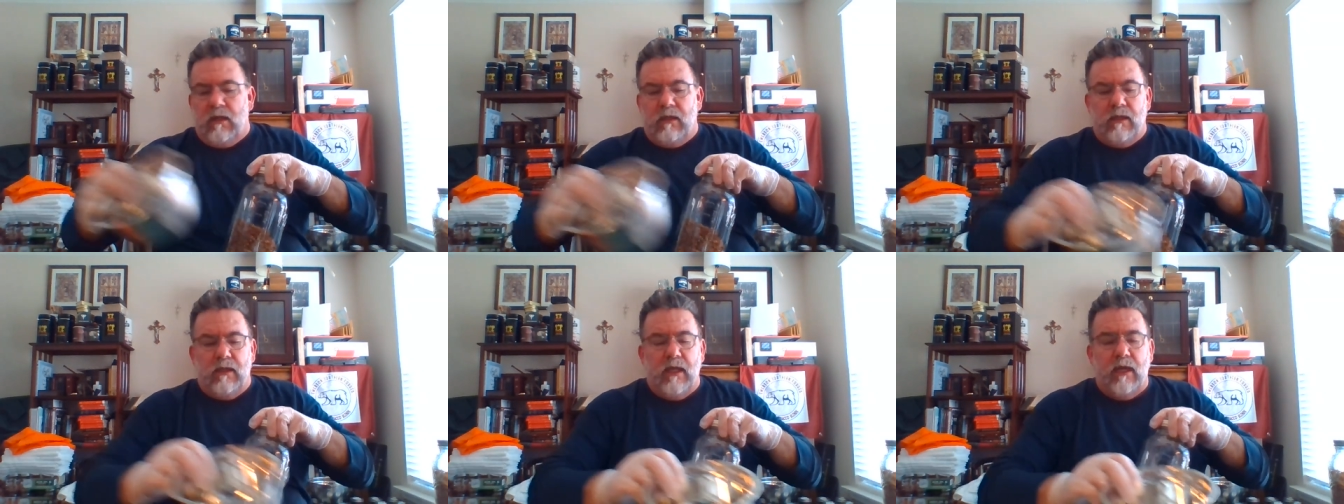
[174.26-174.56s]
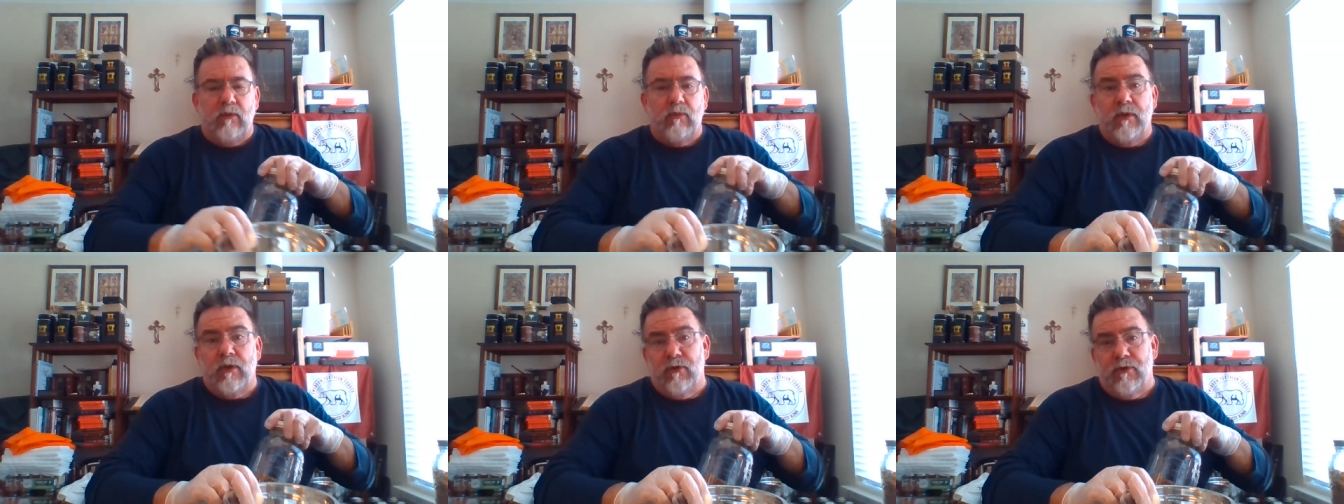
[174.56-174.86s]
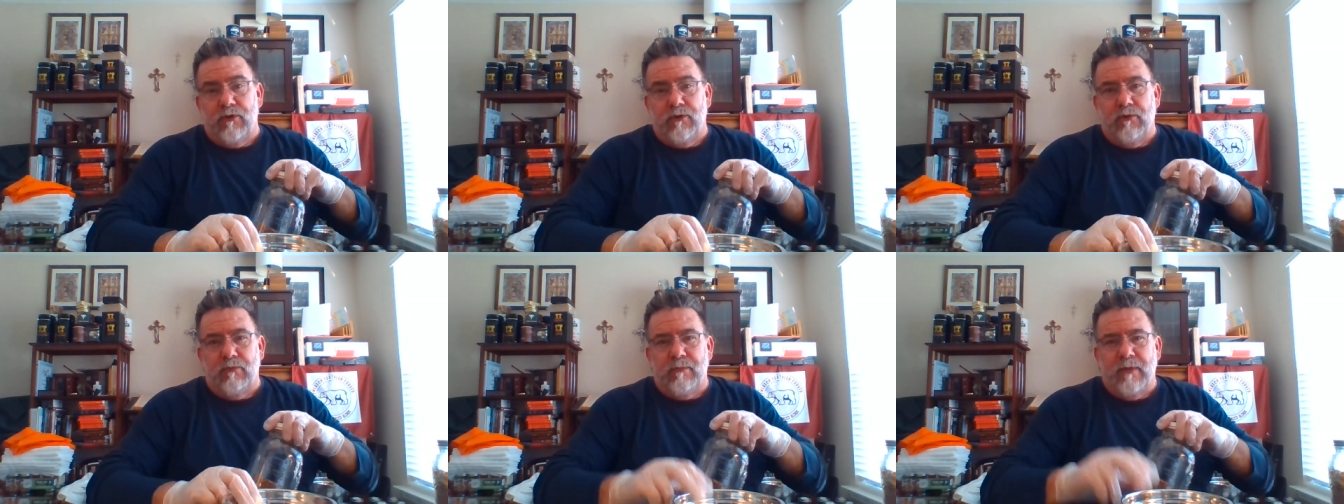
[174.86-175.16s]
And we go to
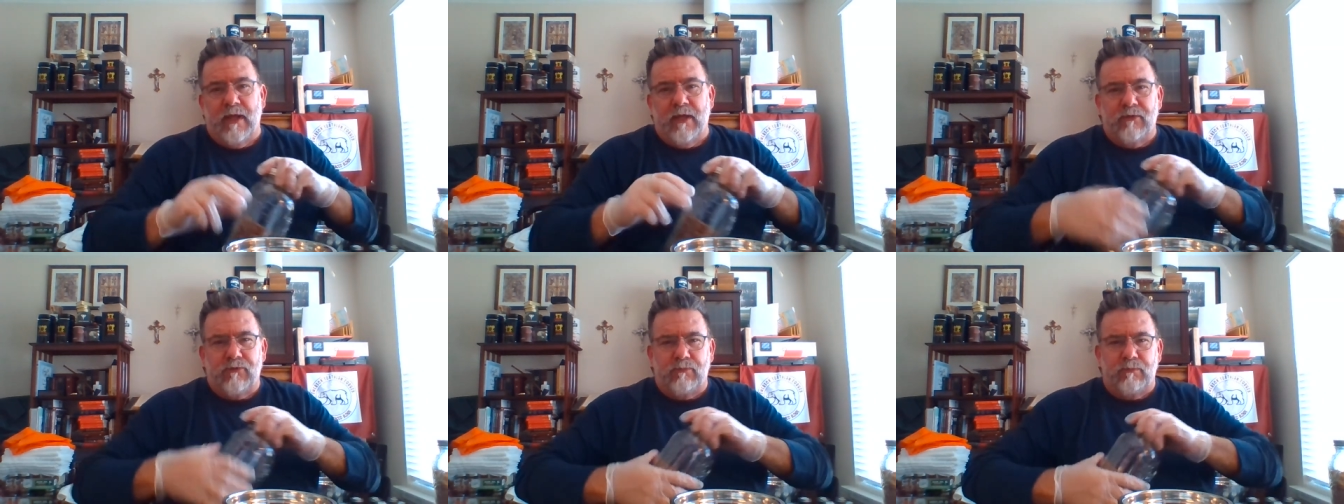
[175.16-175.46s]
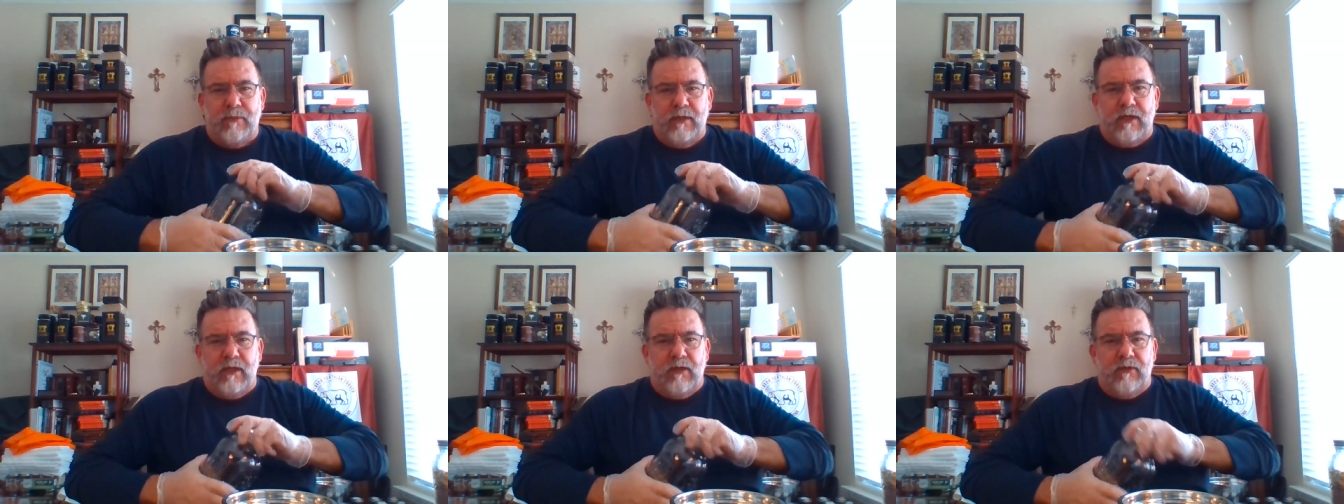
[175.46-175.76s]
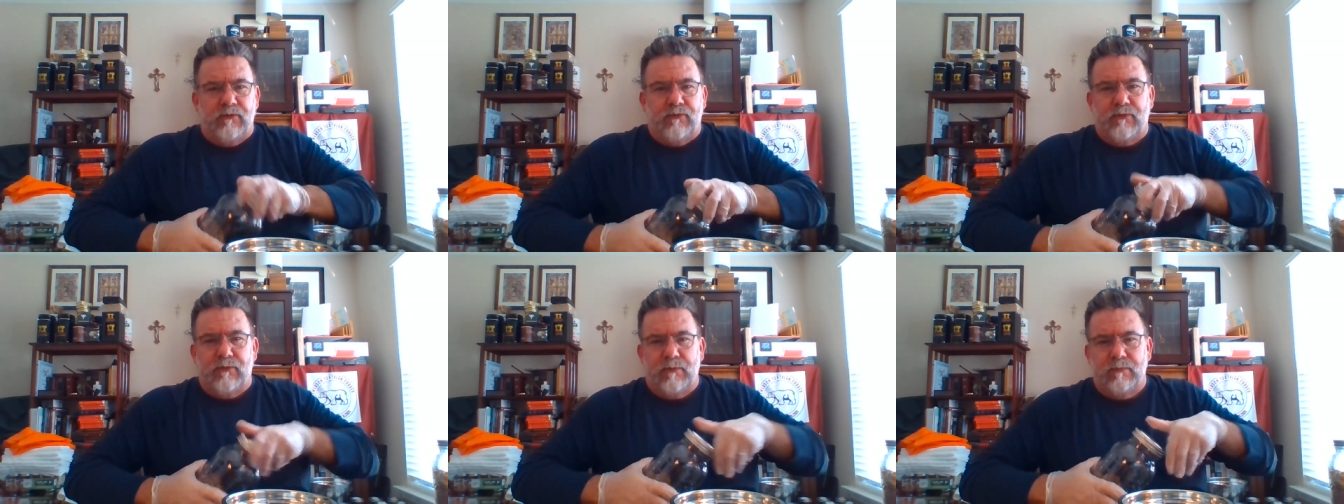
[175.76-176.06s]
noon Mass
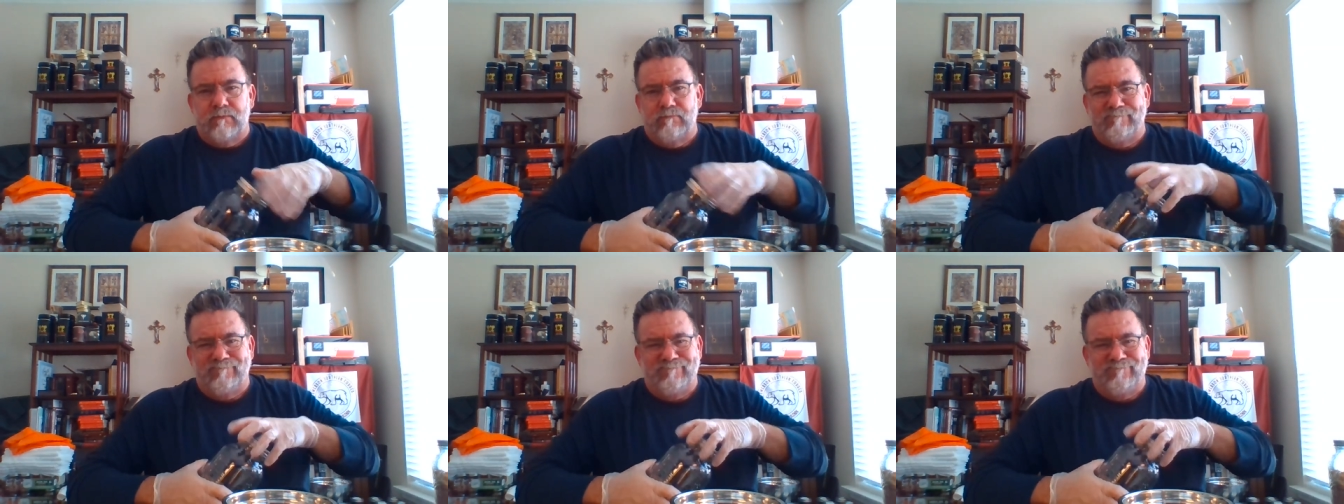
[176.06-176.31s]
because